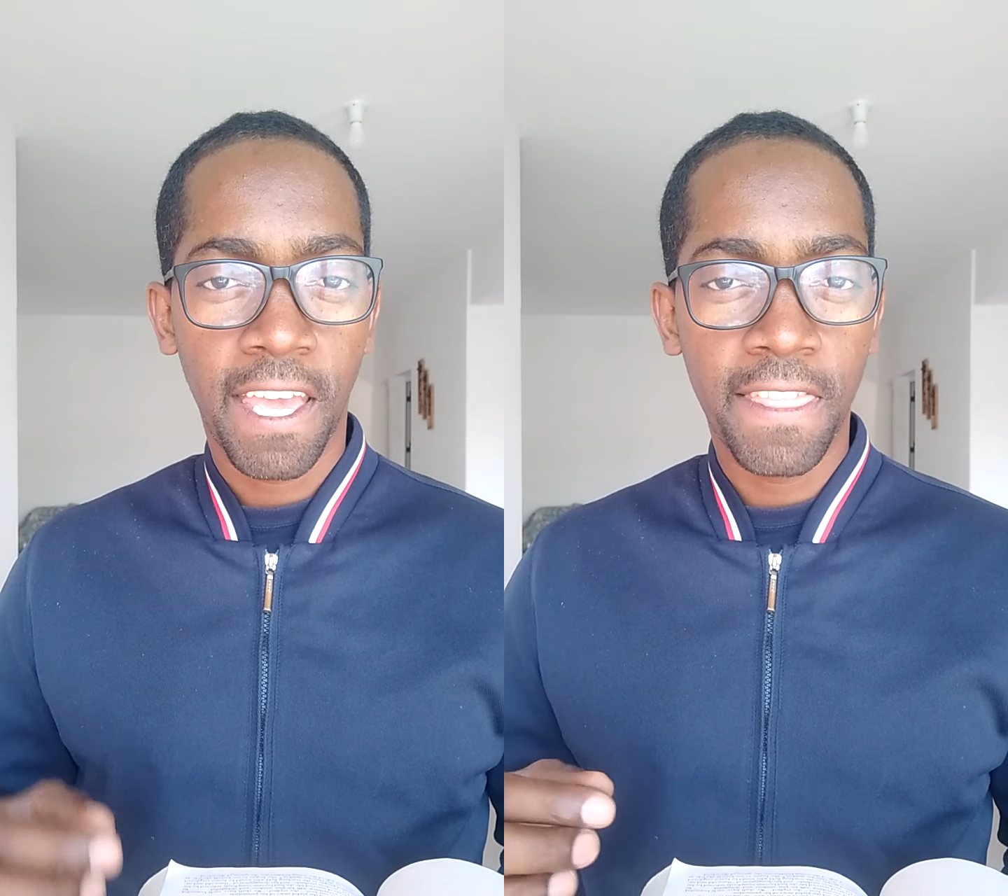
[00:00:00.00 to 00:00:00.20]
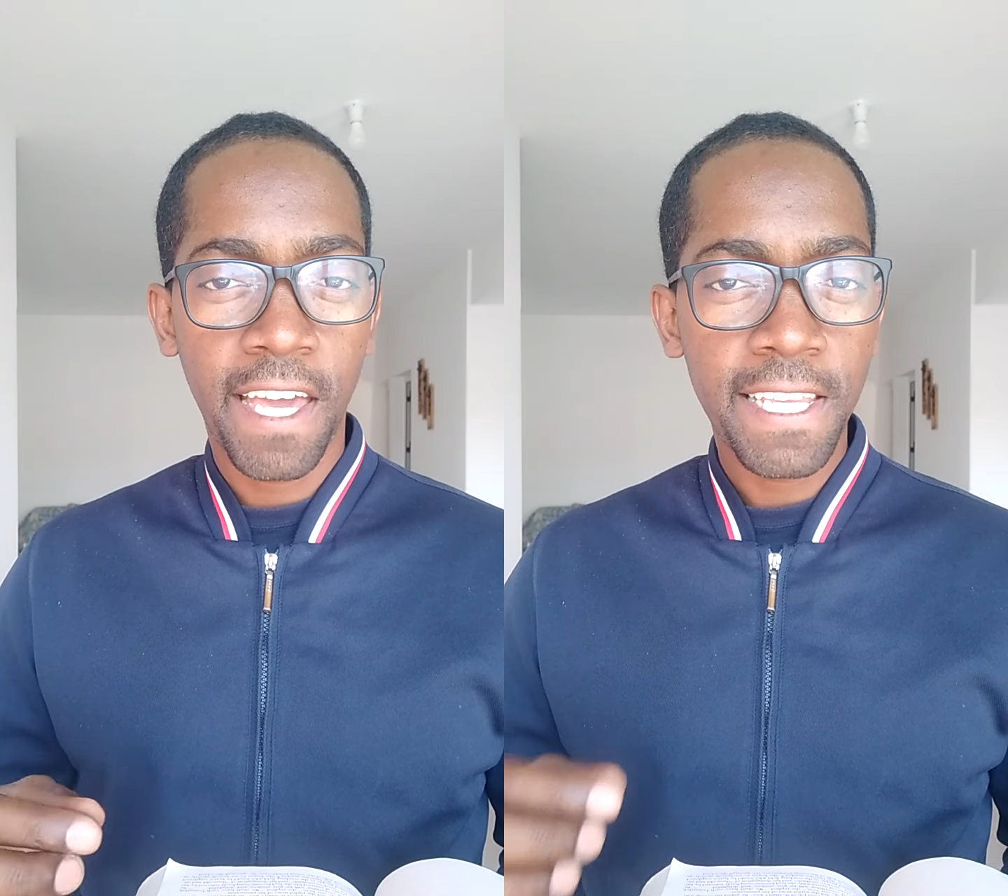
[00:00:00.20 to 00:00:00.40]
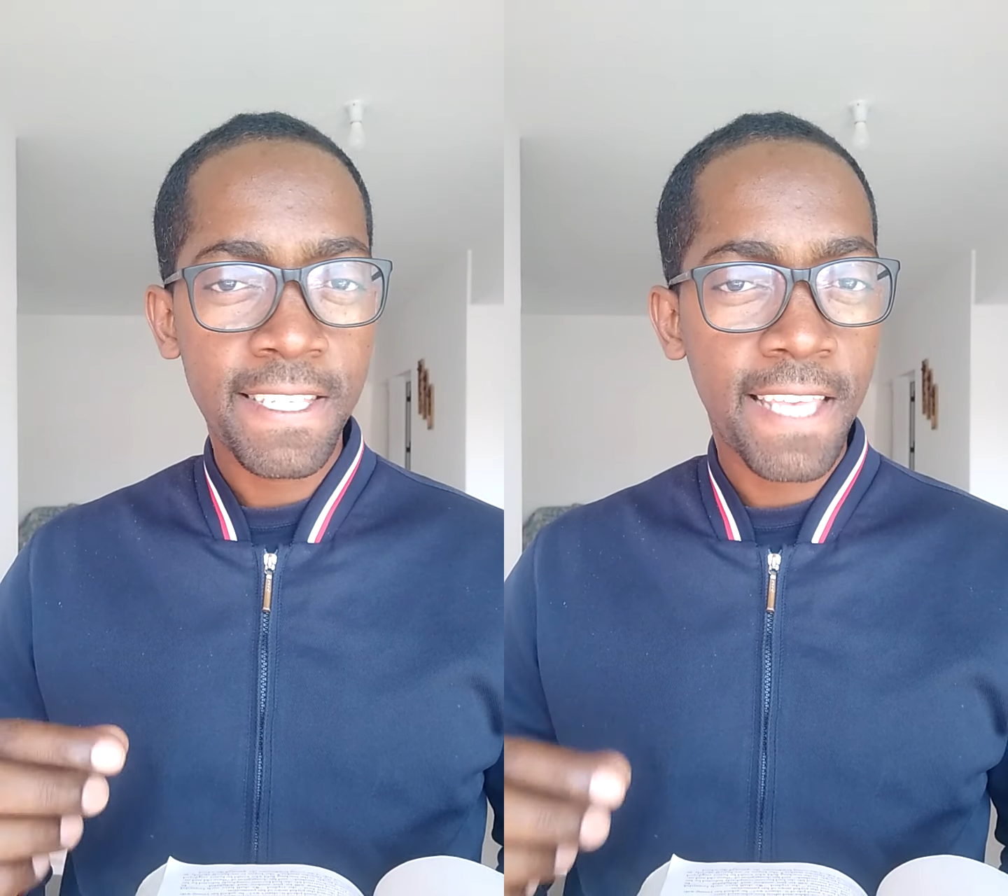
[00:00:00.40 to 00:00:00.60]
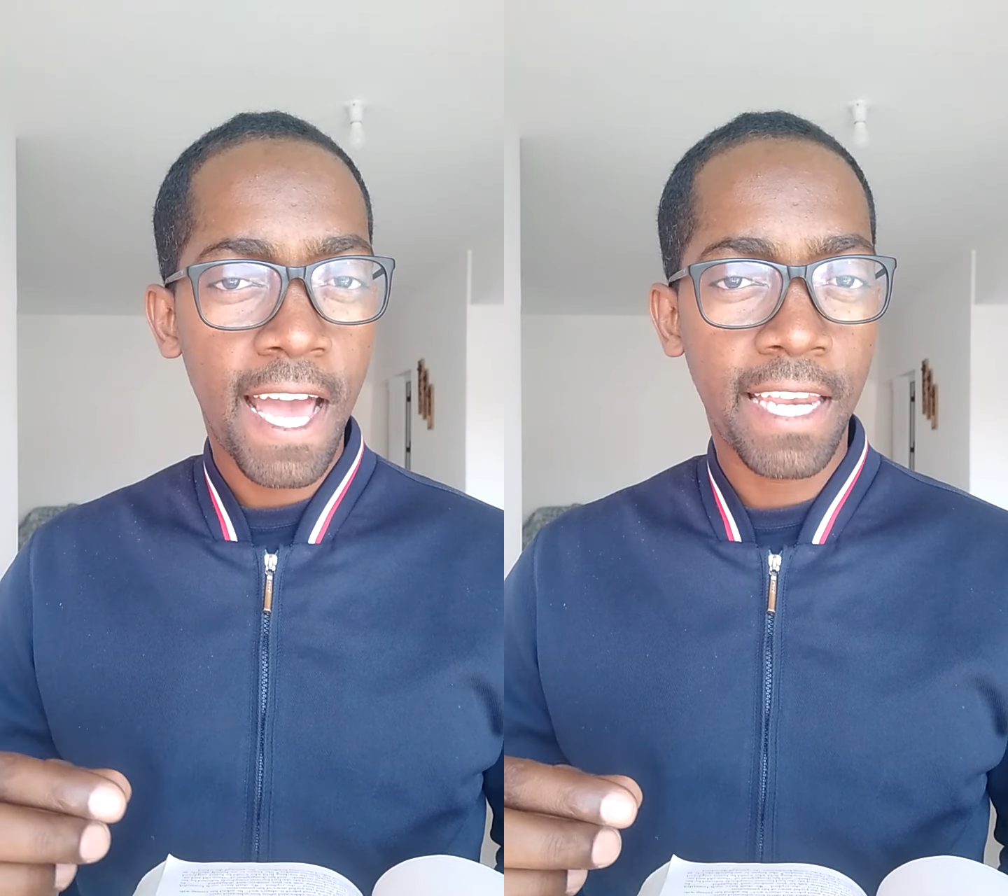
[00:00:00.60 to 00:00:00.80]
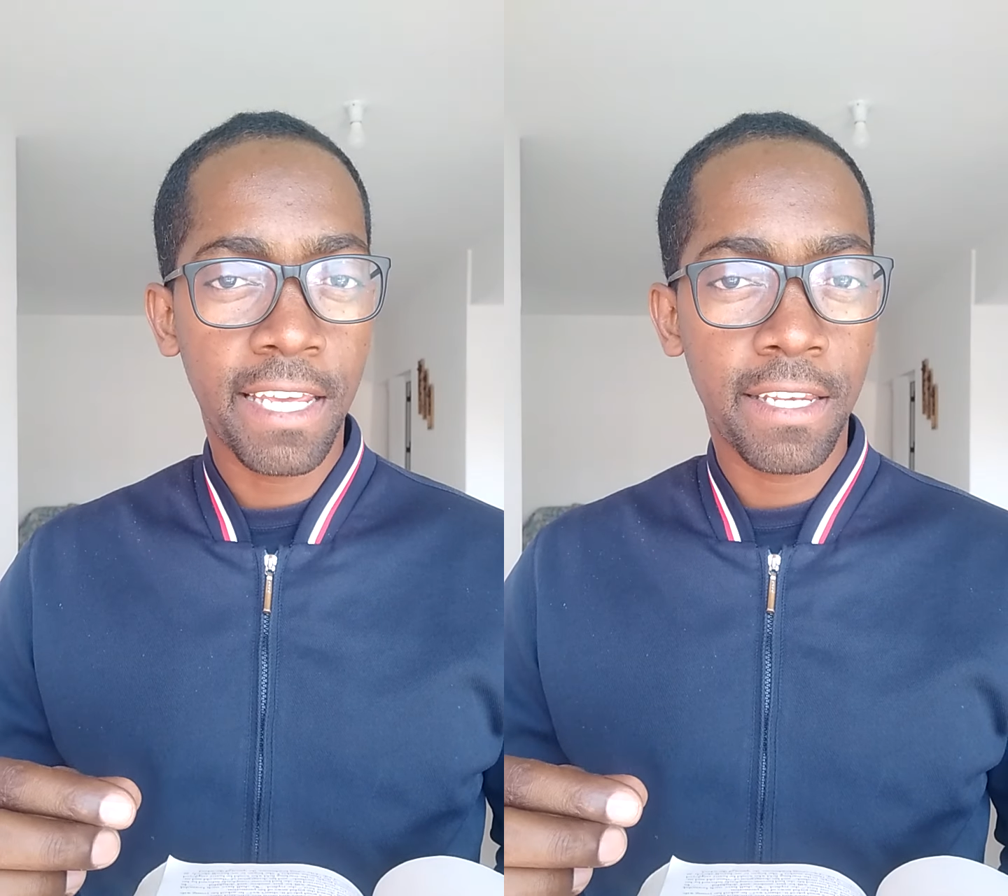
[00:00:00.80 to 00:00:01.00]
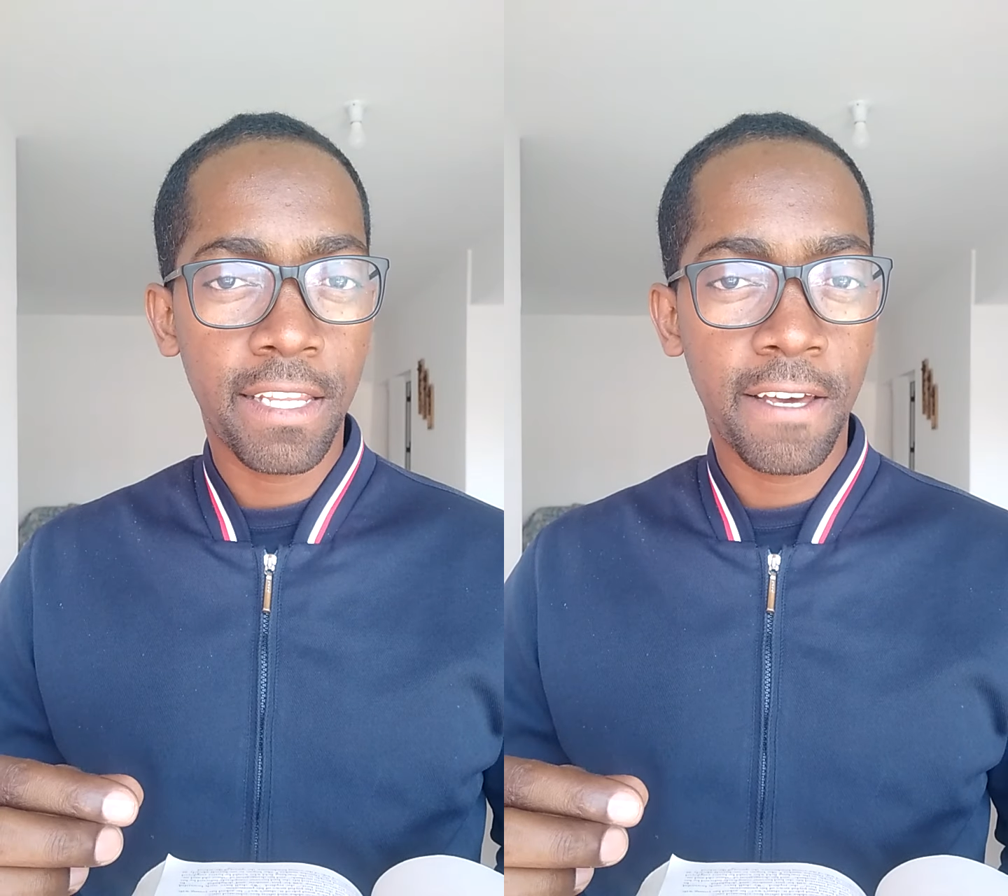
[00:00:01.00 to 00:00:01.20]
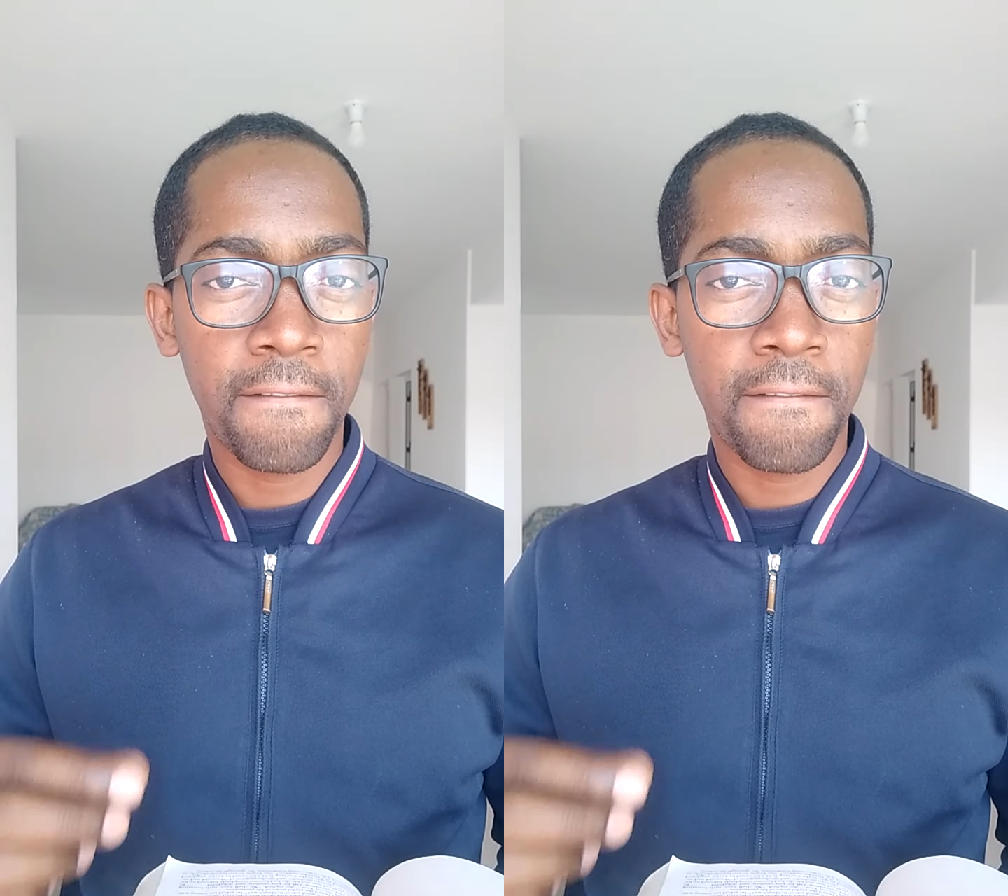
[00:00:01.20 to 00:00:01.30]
And I decided